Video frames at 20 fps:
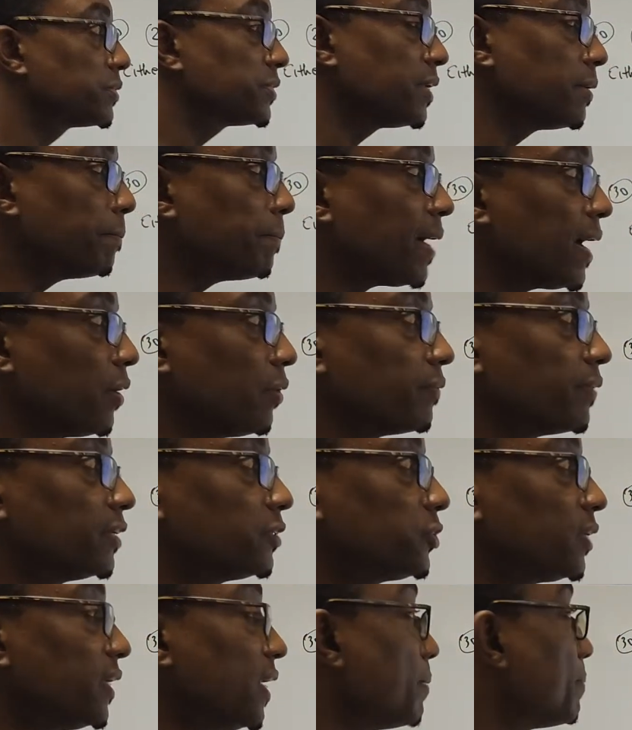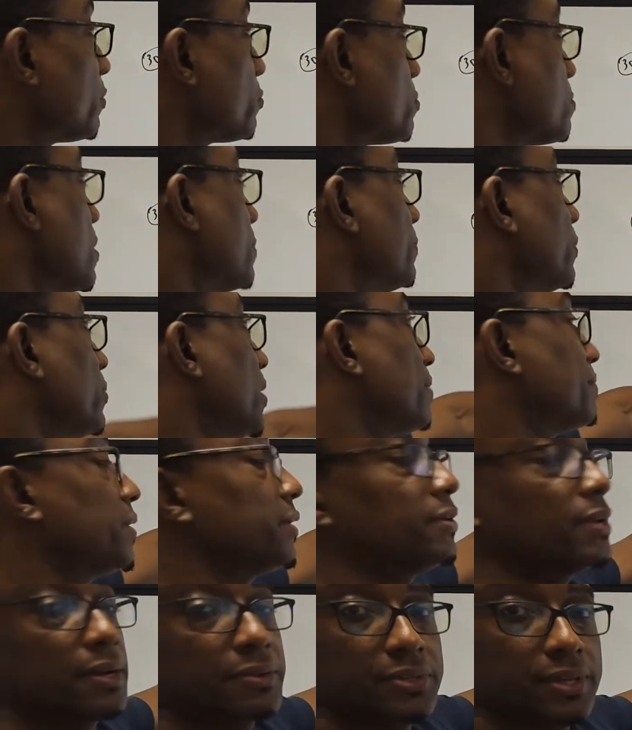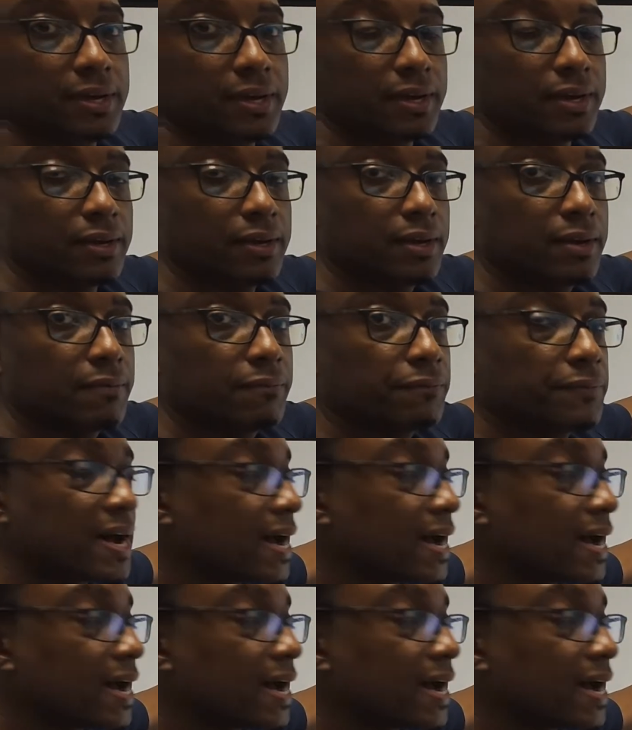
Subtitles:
we see pi over 3 there, but remember we have another